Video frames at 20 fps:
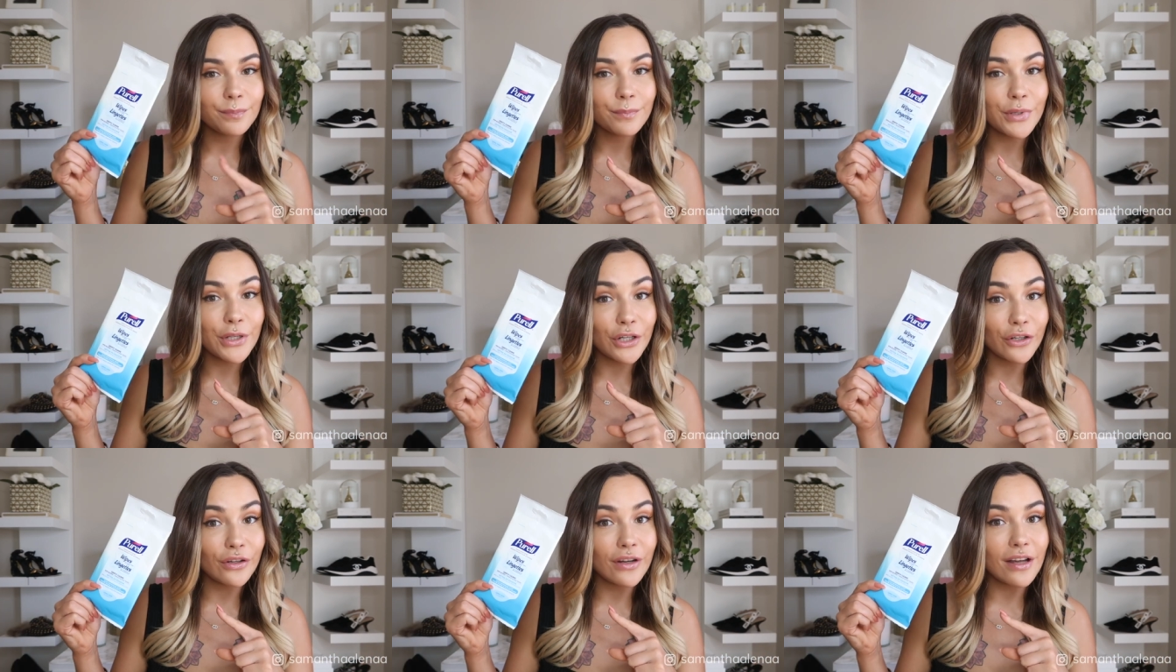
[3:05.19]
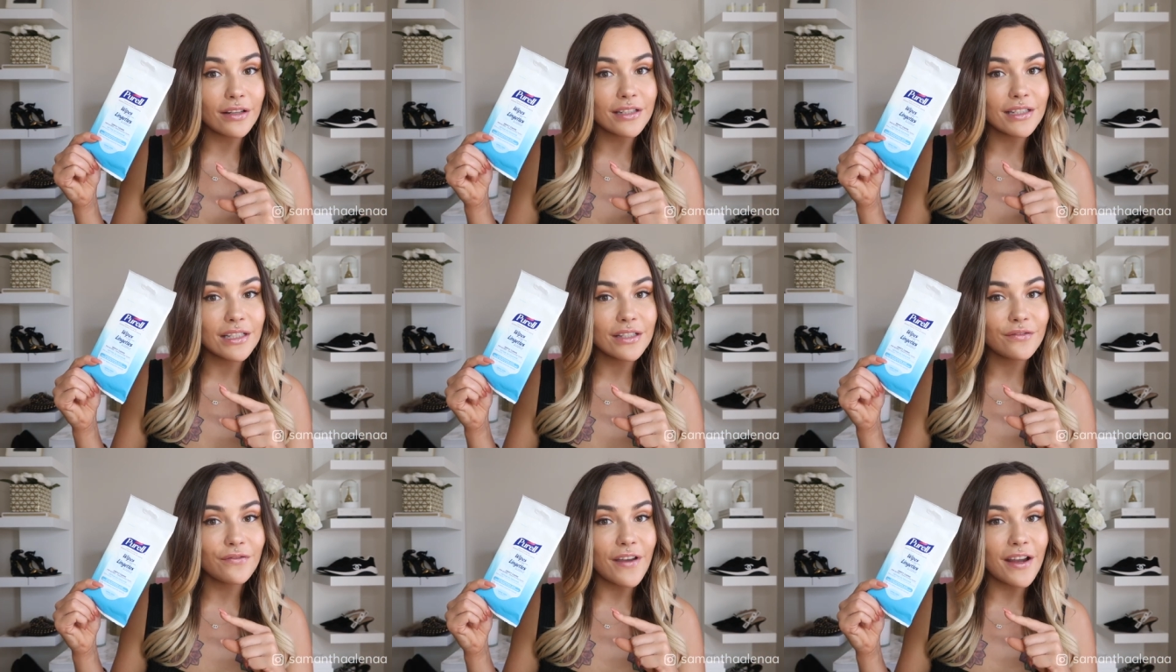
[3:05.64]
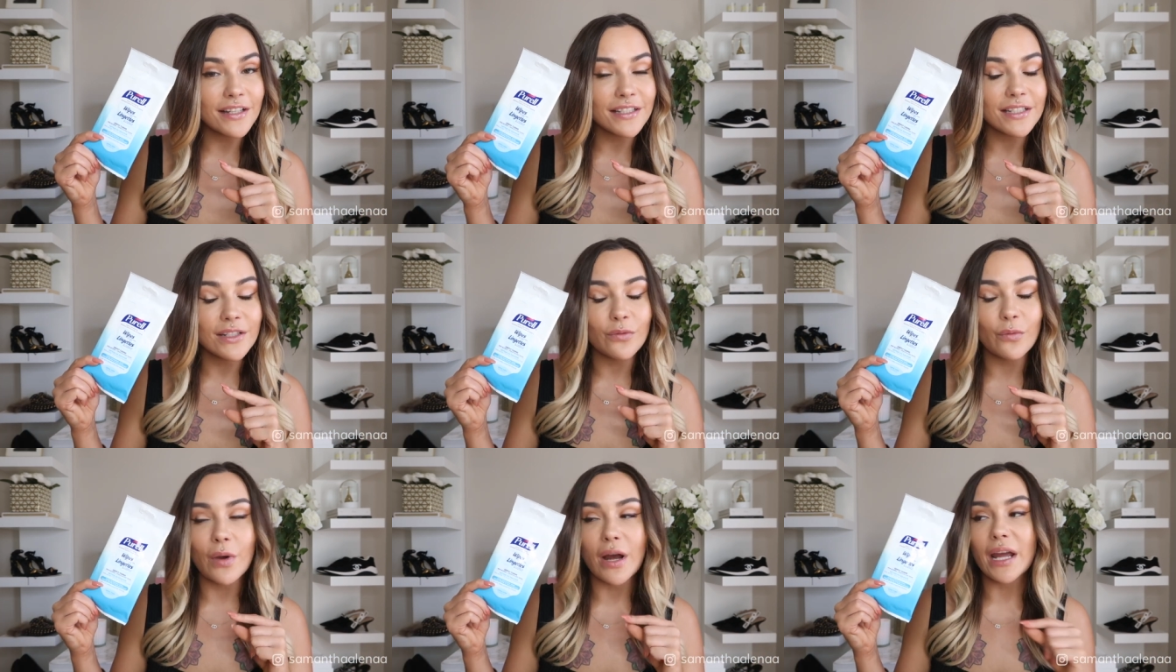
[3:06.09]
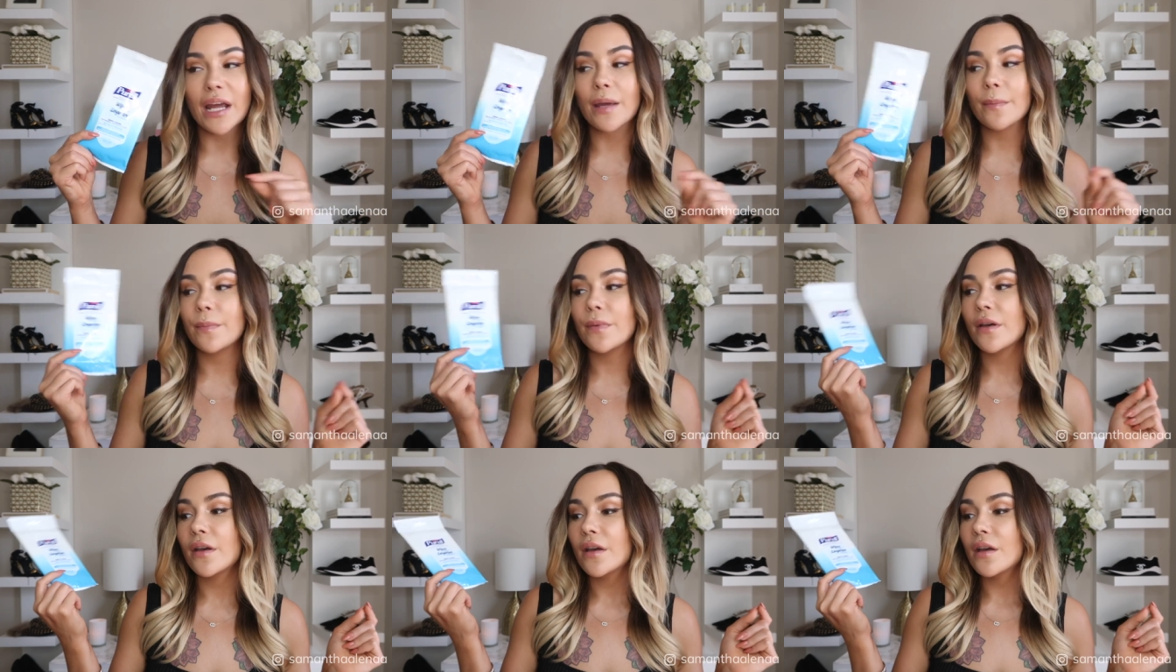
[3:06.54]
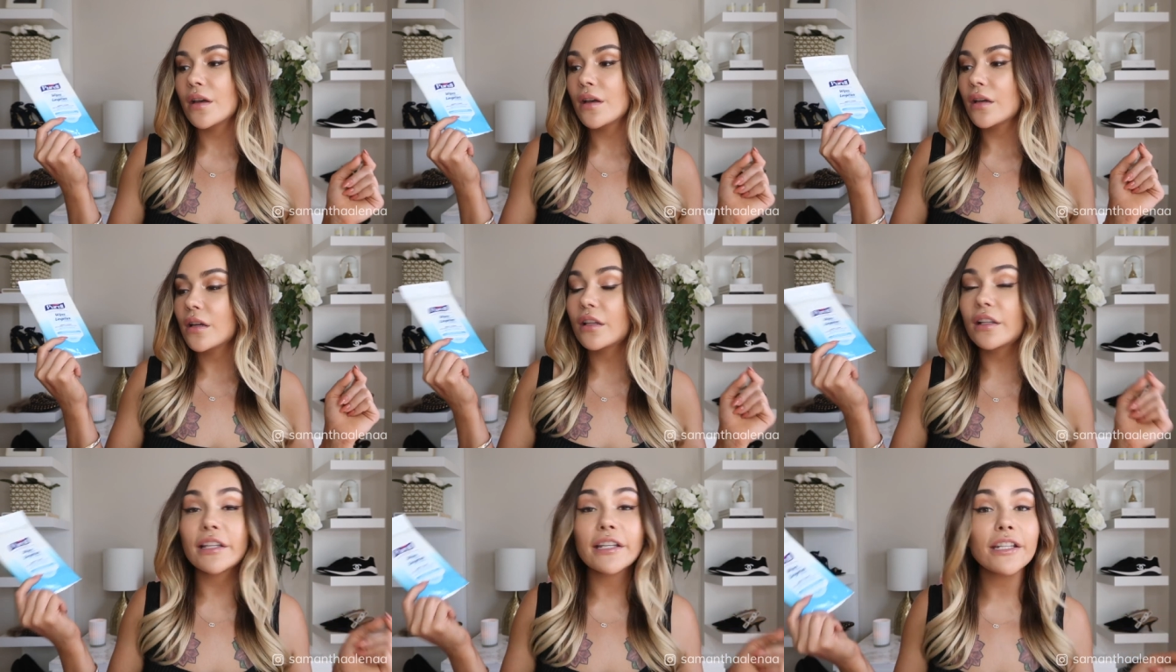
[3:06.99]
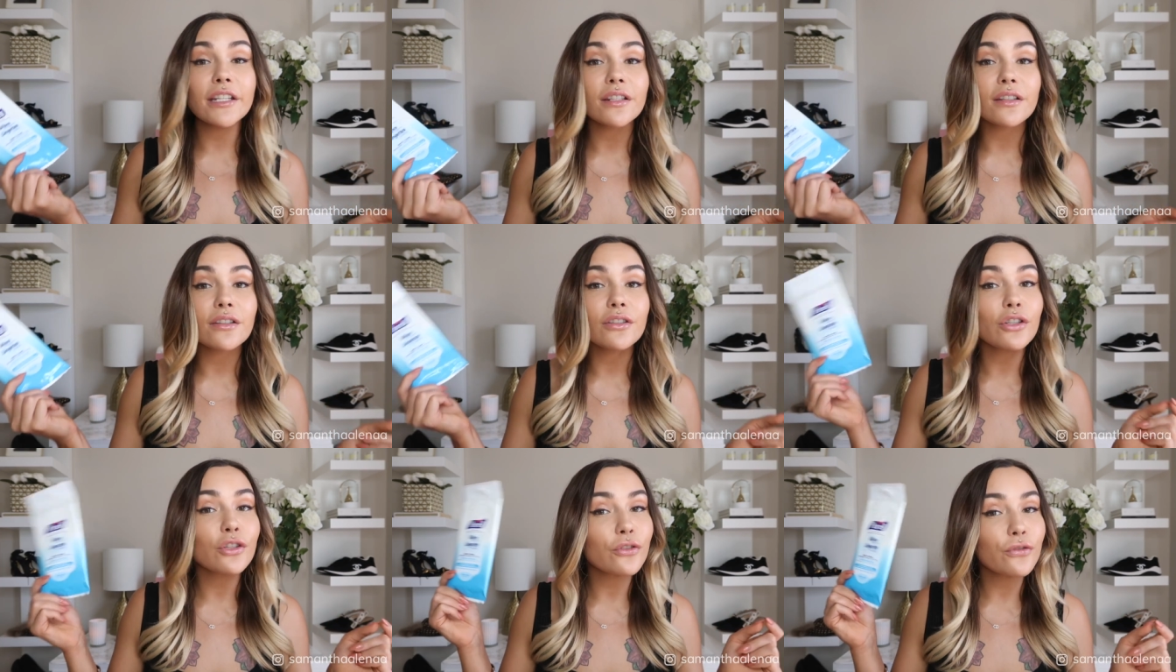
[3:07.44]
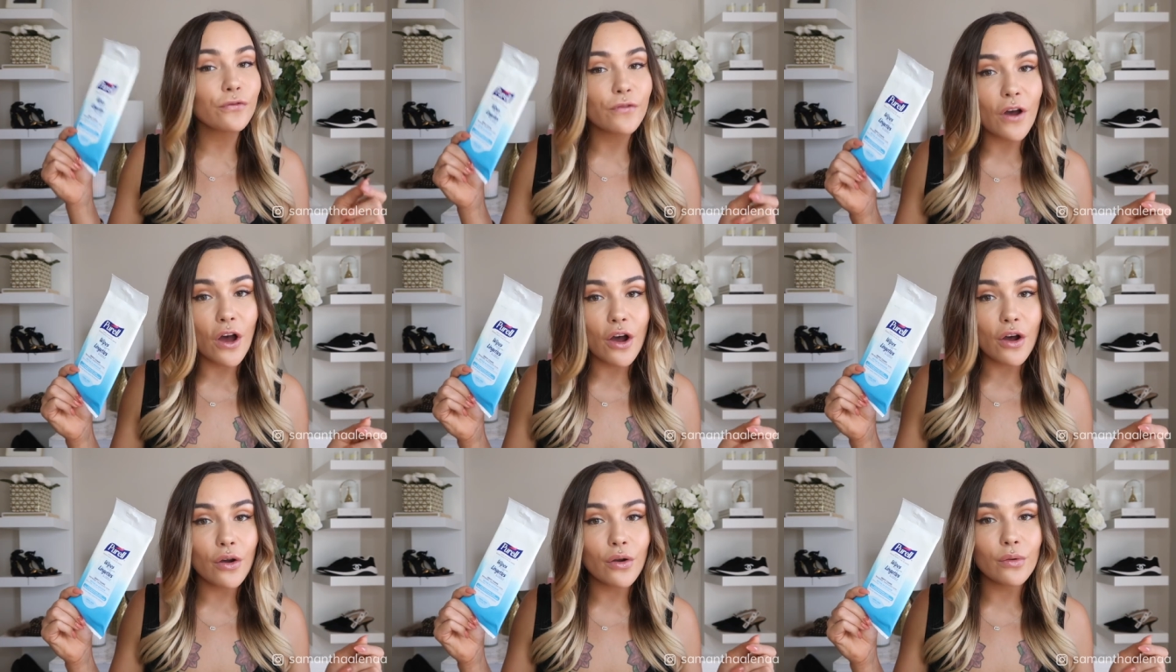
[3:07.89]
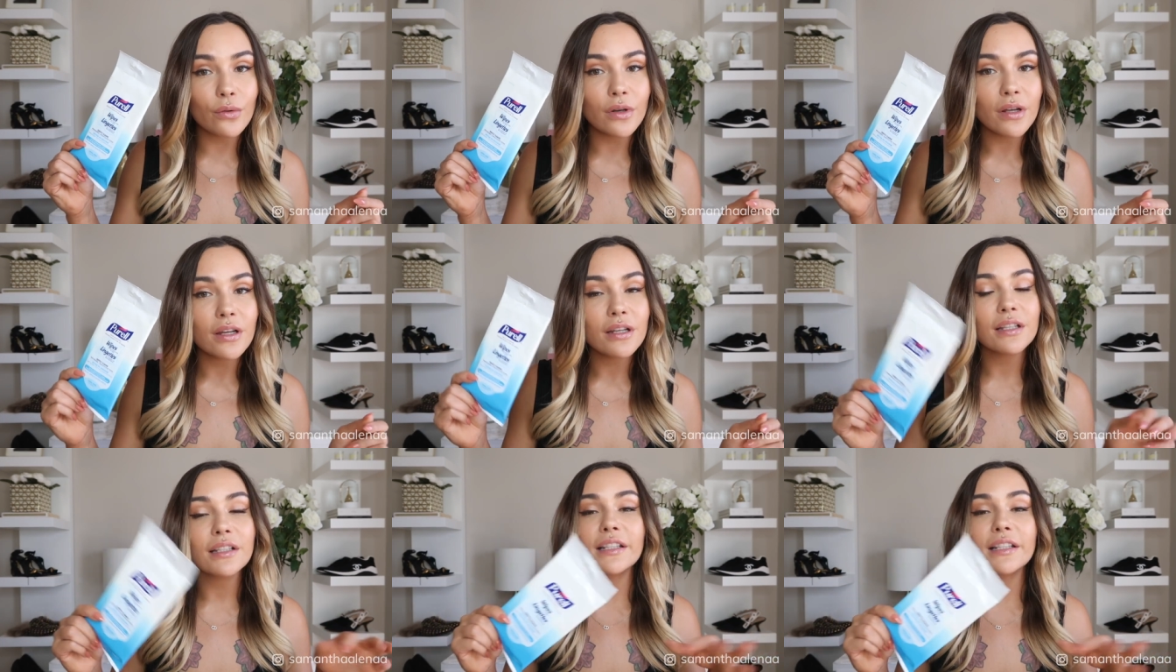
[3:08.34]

Purell disinfectant wipe clean your phone,